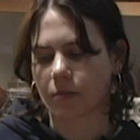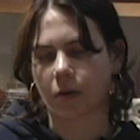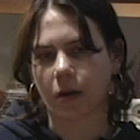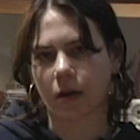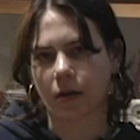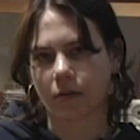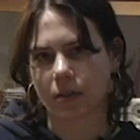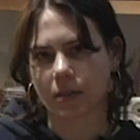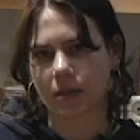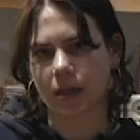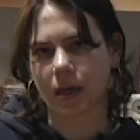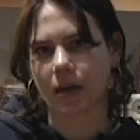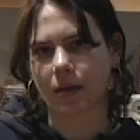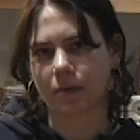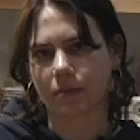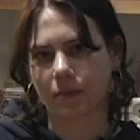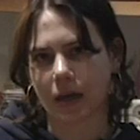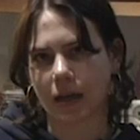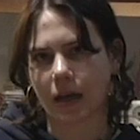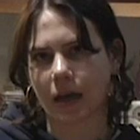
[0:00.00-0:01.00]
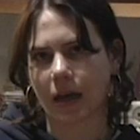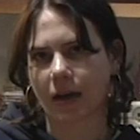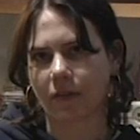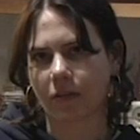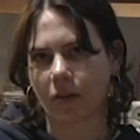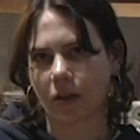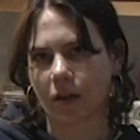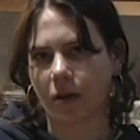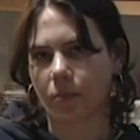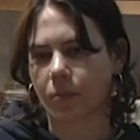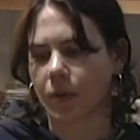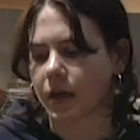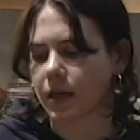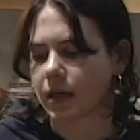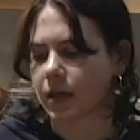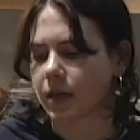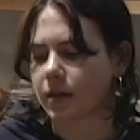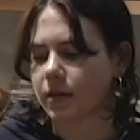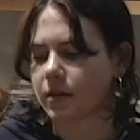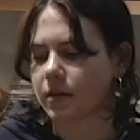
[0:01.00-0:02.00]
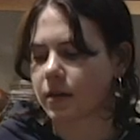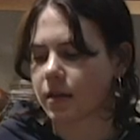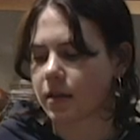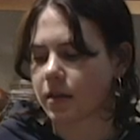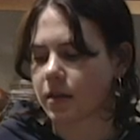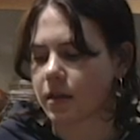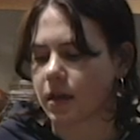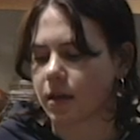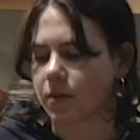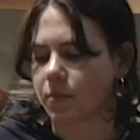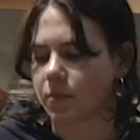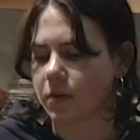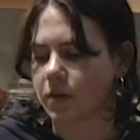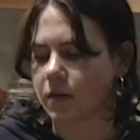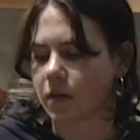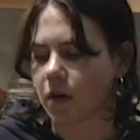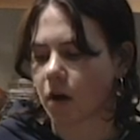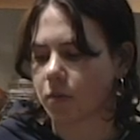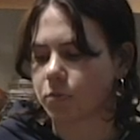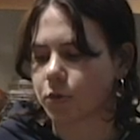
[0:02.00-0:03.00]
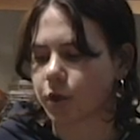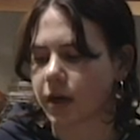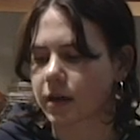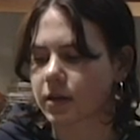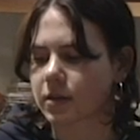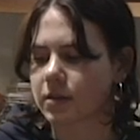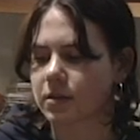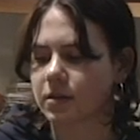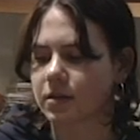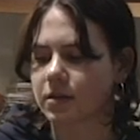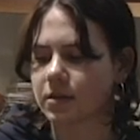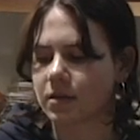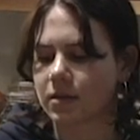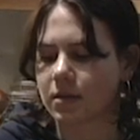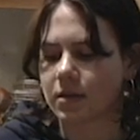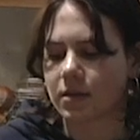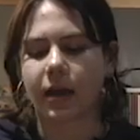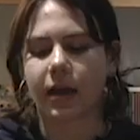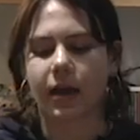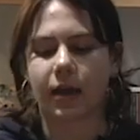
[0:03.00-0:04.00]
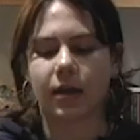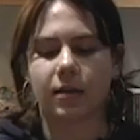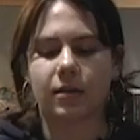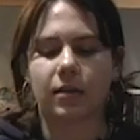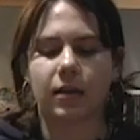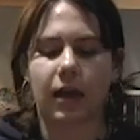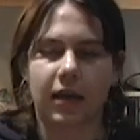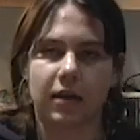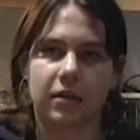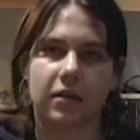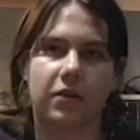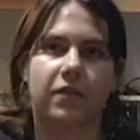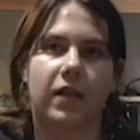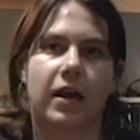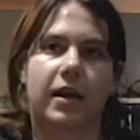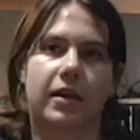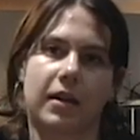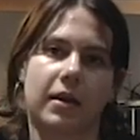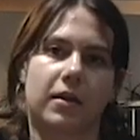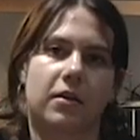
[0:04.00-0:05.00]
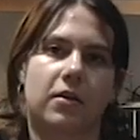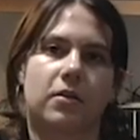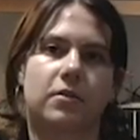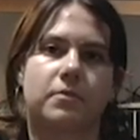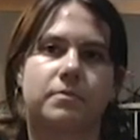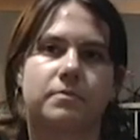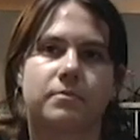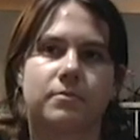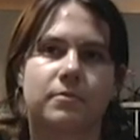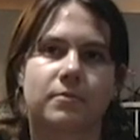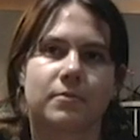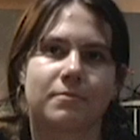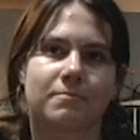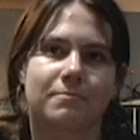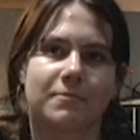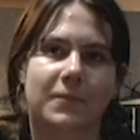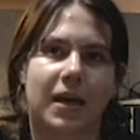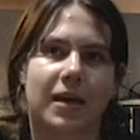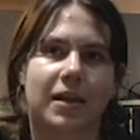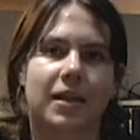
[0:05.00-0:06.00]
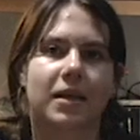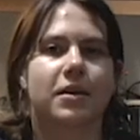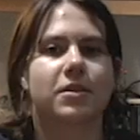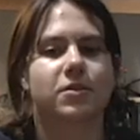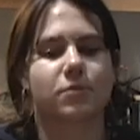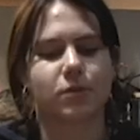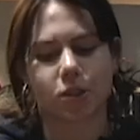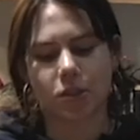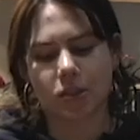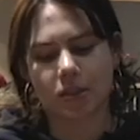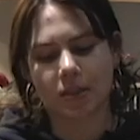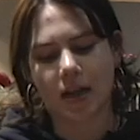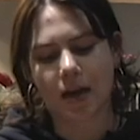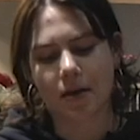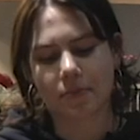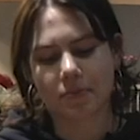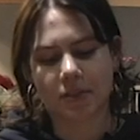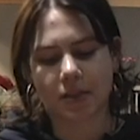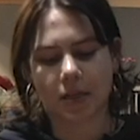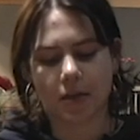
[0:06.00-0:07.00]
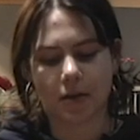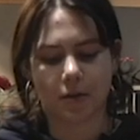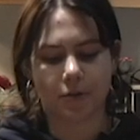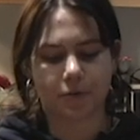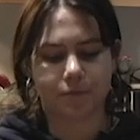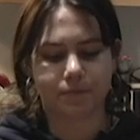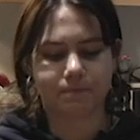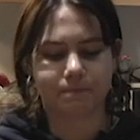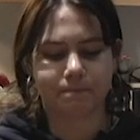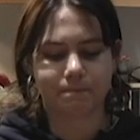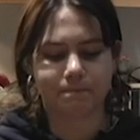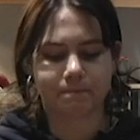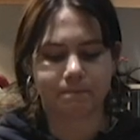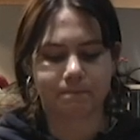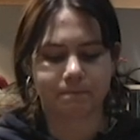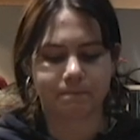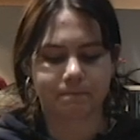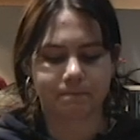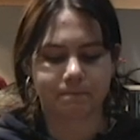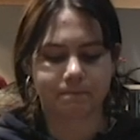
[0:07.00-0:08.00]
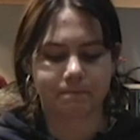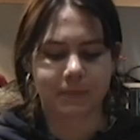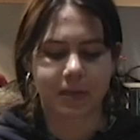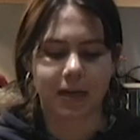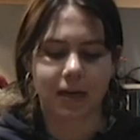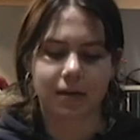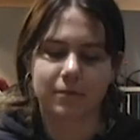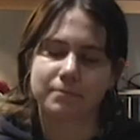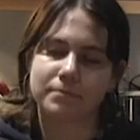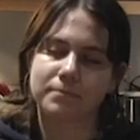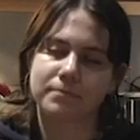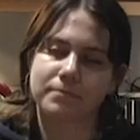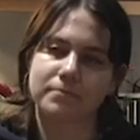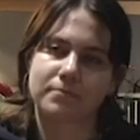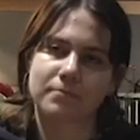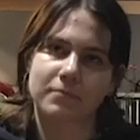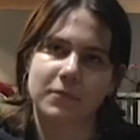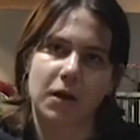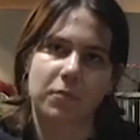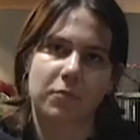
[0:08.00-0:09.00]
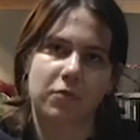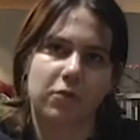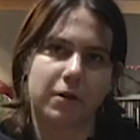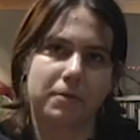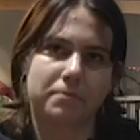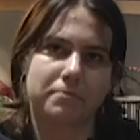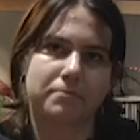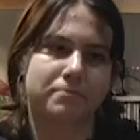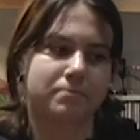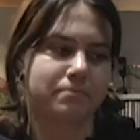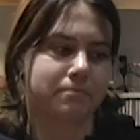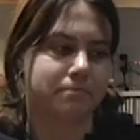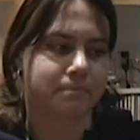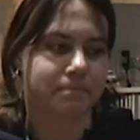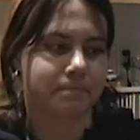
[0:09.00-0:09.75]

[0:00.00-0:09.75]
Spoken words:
animal, I would say, and I have a lot of bunny-themed objects, and I like the flat handle. I think it switches it up, so yeah, top 3.